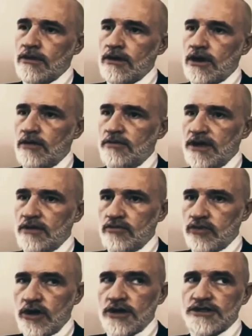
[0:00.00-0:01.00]
are being
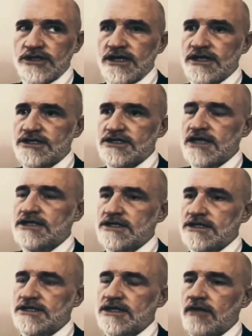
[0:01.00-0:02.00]
brought to their
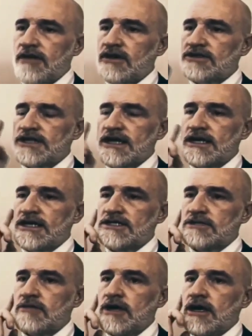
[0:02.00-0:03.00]
senses about
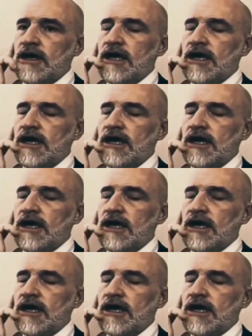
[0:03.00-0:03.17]
Zionism